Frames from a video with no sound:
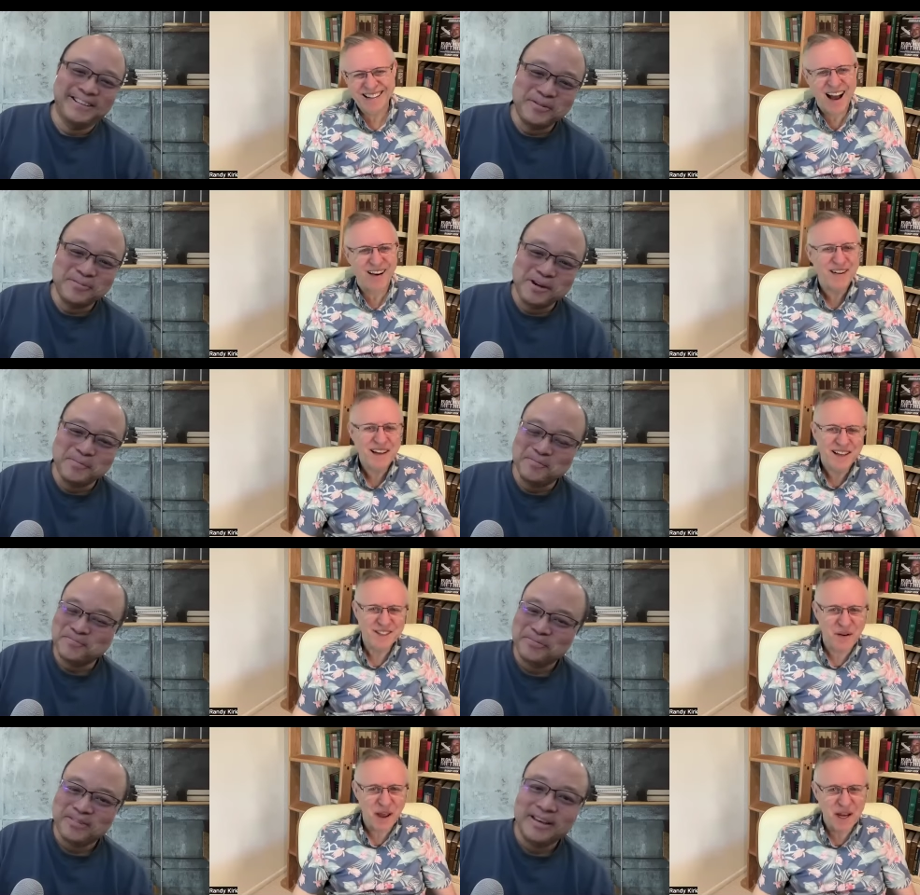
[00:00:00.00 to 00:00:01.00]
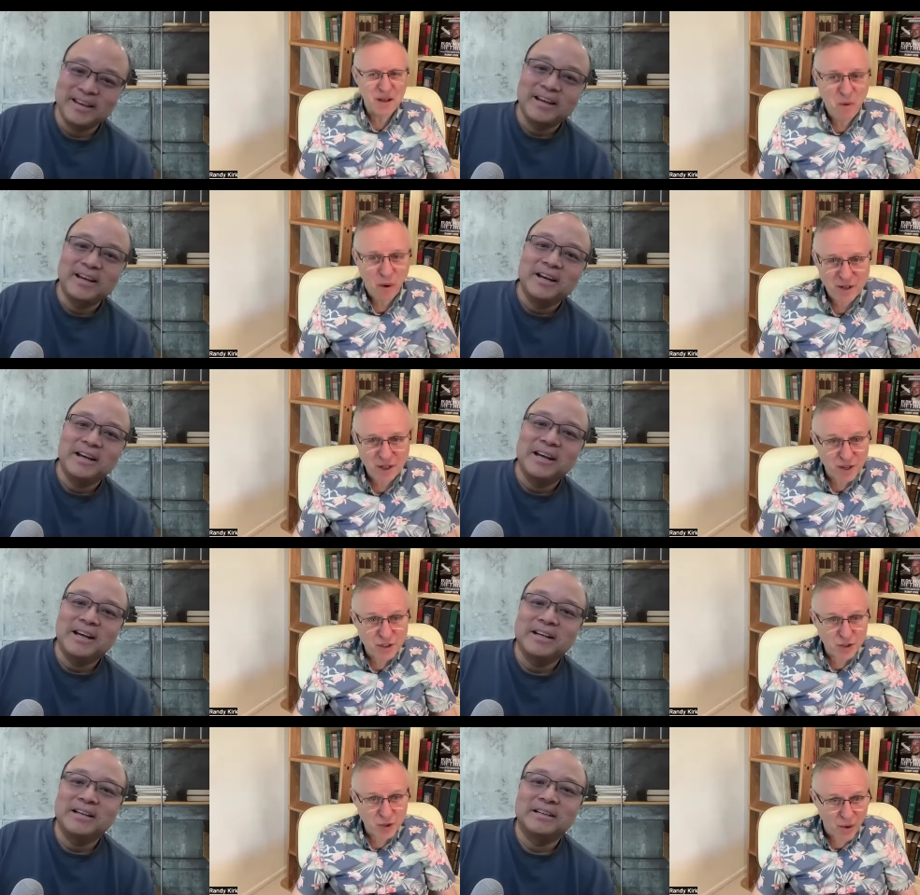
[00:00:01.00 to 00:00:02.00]
Speaker 1: now, is there any more to
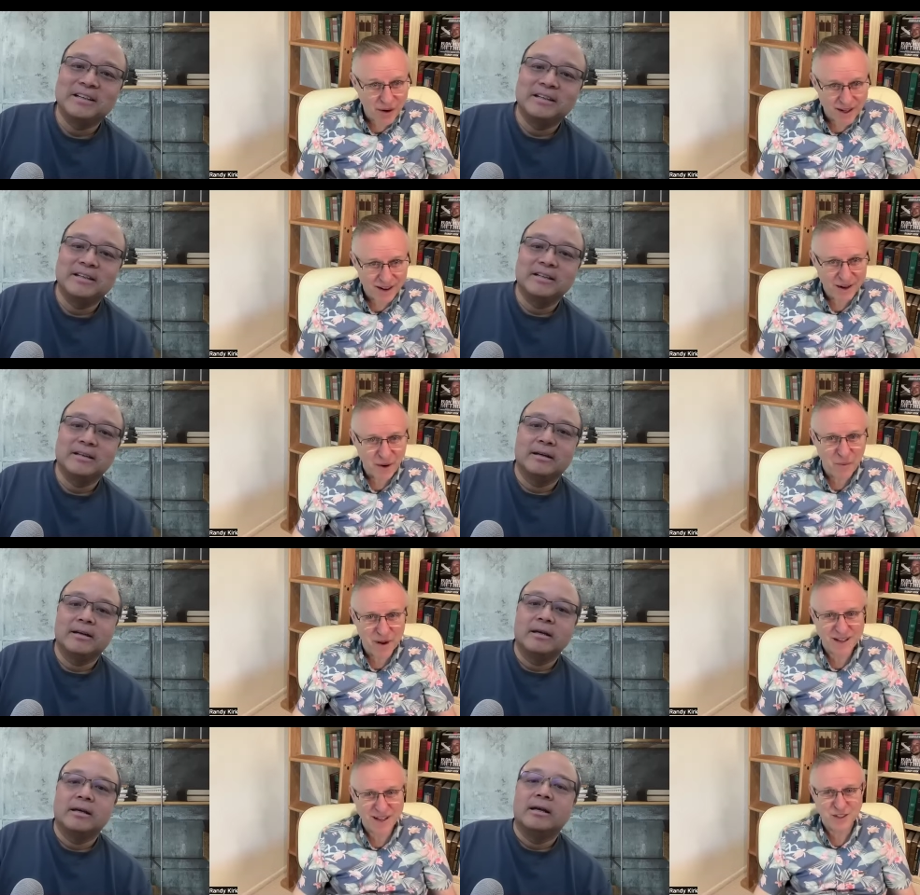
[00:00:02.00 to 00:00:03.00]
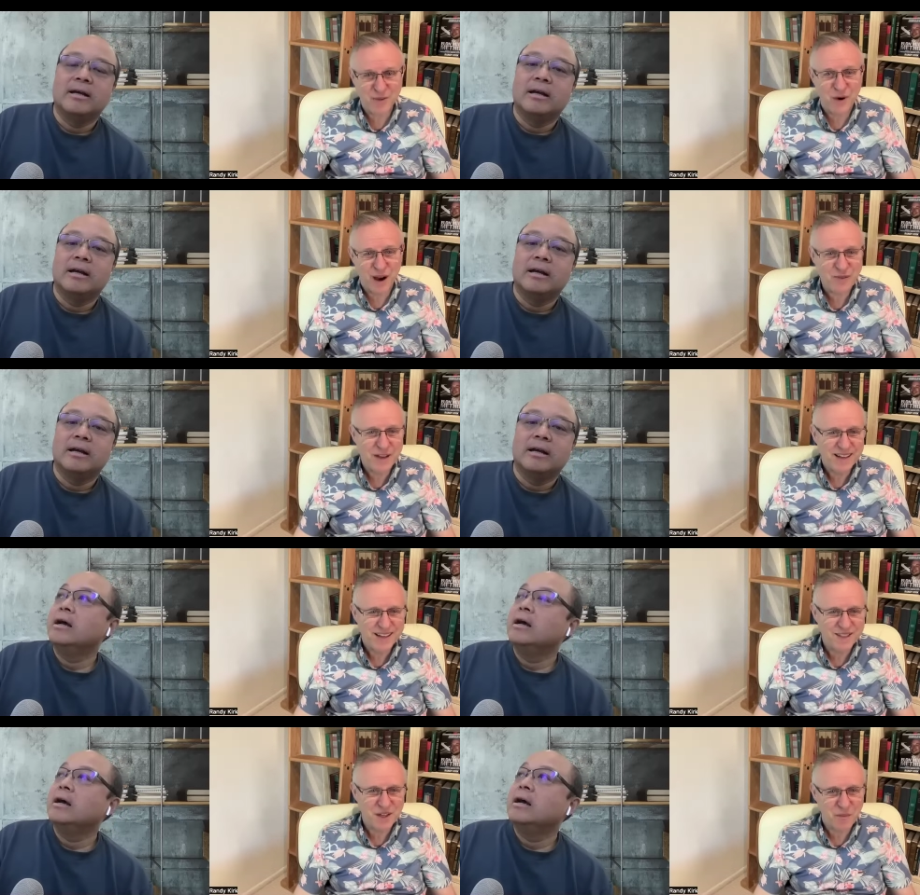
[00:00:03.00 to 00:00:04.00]
your story here? I don't want to cut you off.
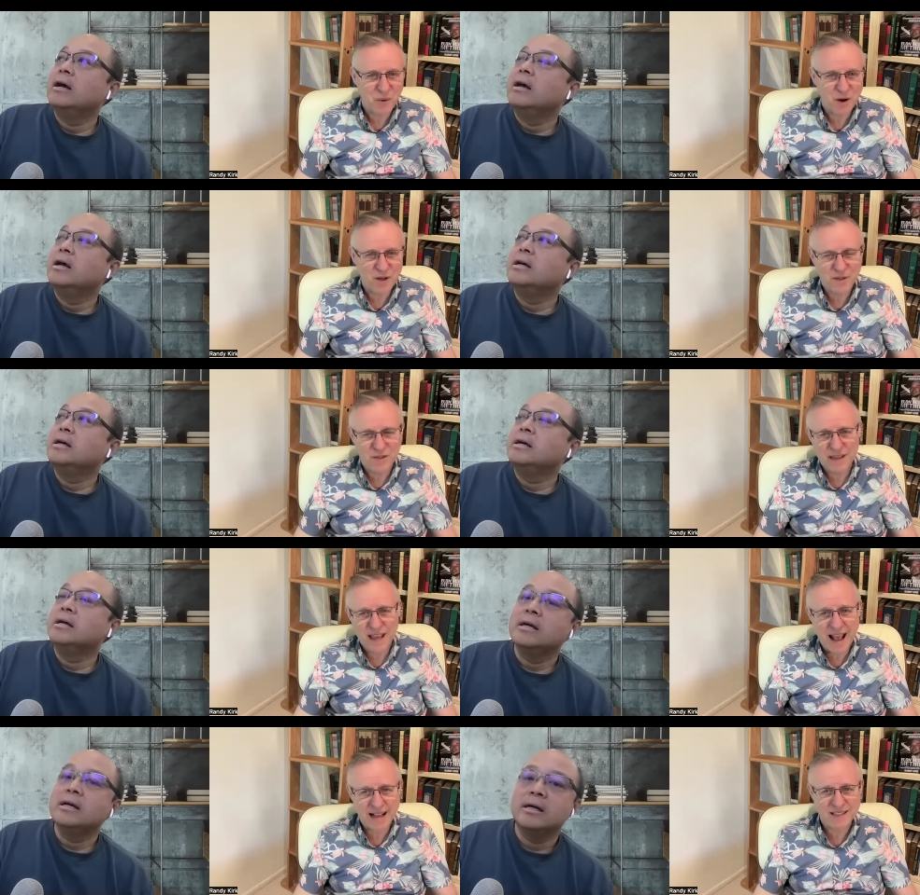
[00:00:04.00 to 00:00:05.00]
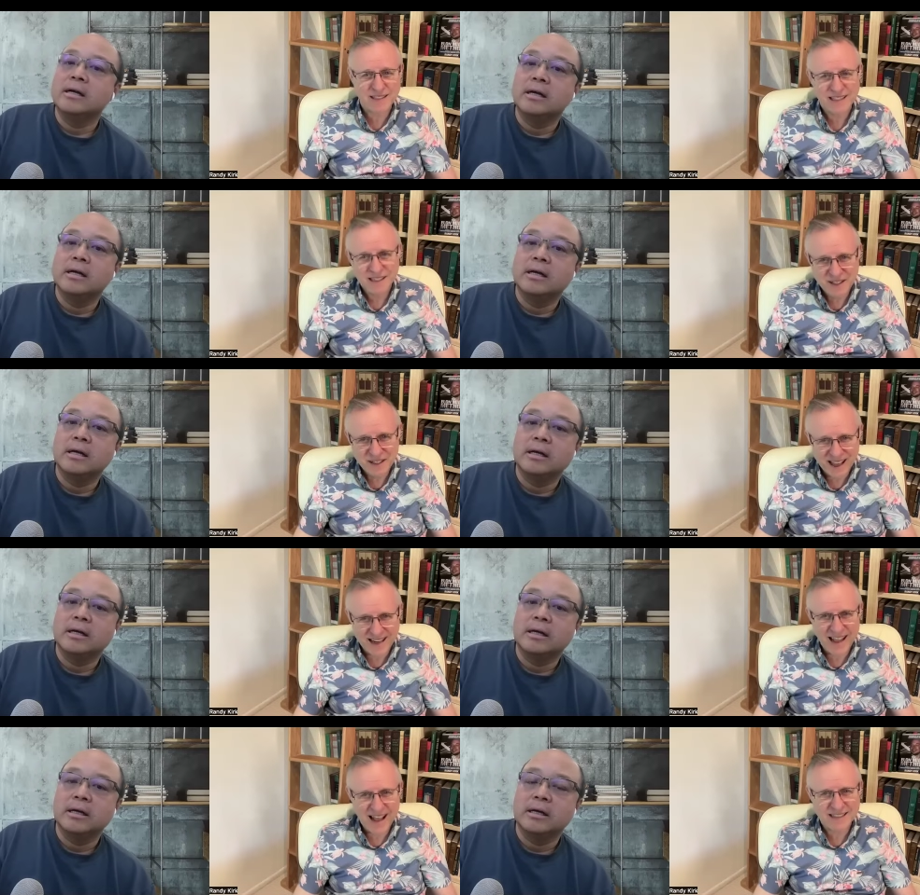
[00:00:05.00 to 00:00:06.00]
Is there more to the X
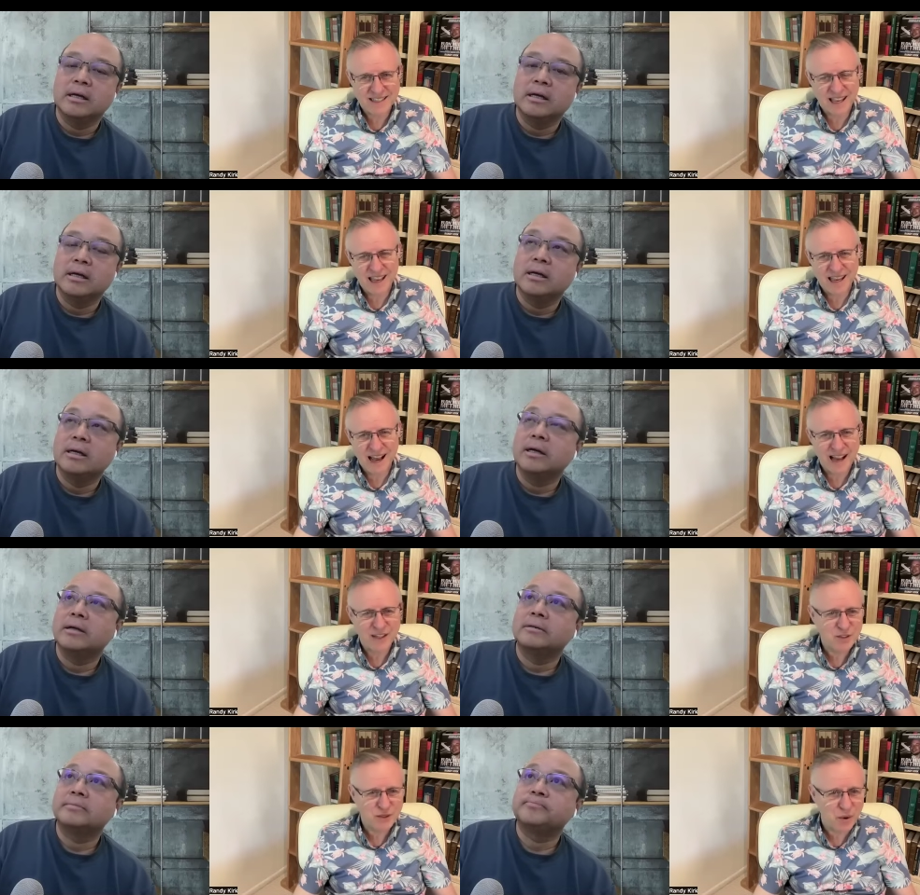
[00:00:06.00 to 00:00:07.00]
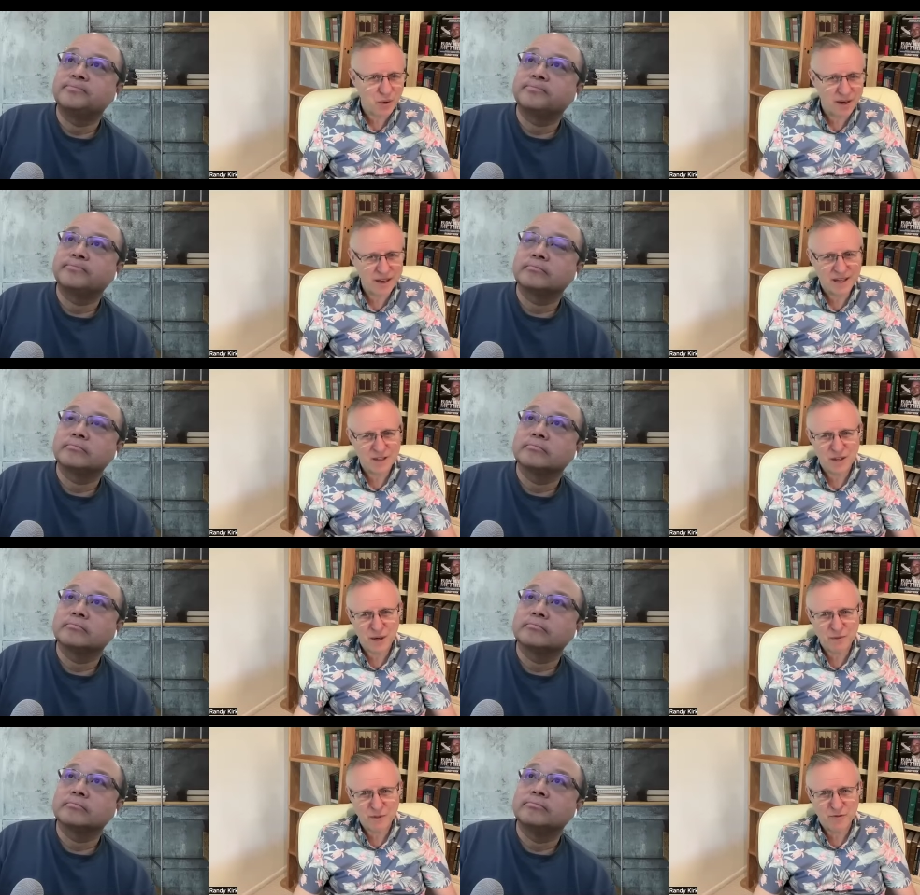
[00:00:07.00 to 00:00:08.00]
and XAI story in
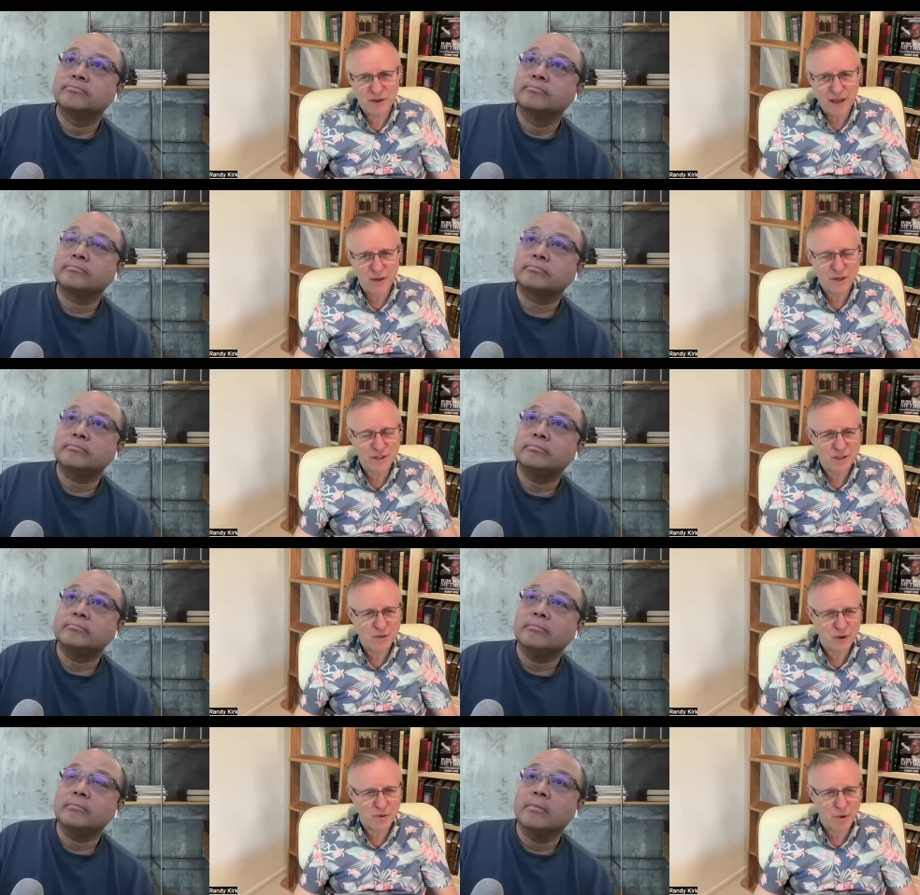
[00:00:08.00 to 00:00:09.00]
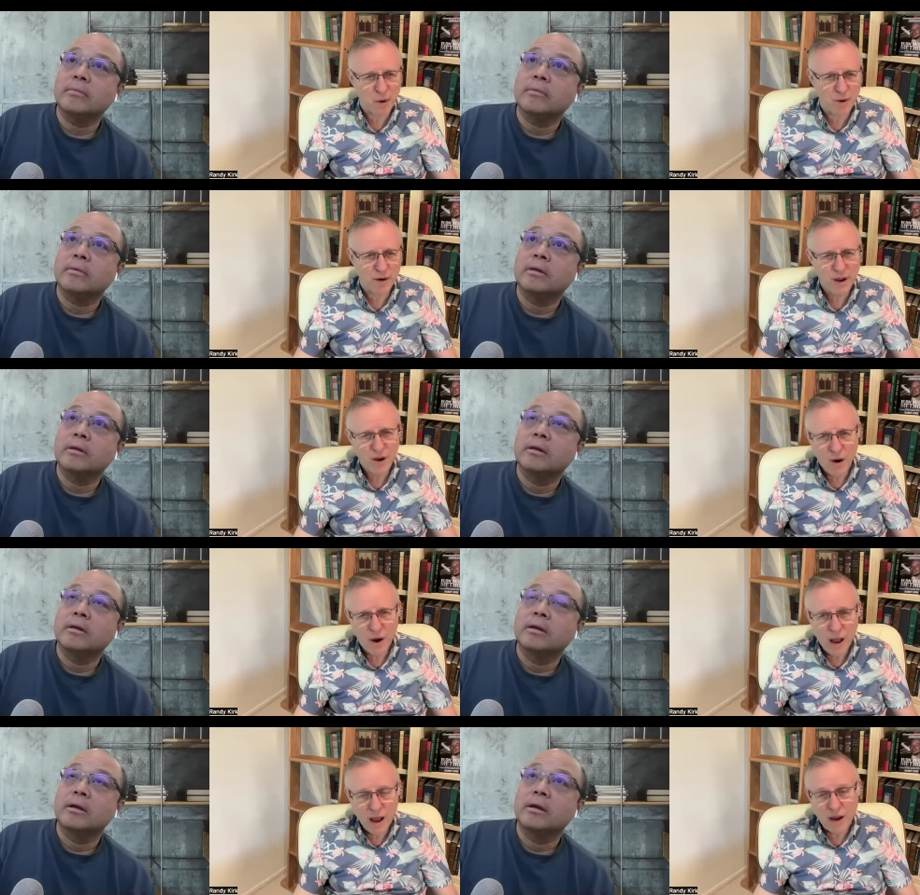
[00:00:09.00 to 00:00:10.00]
terms of valuations going forward?
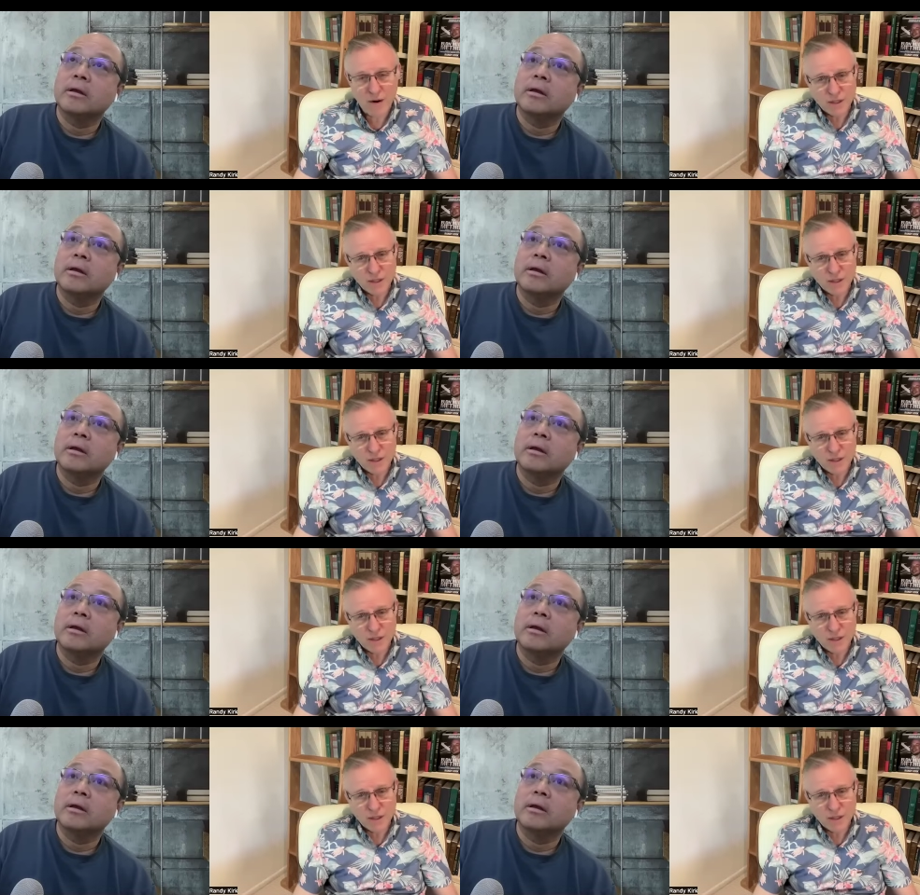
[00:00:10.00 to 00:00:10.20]
Of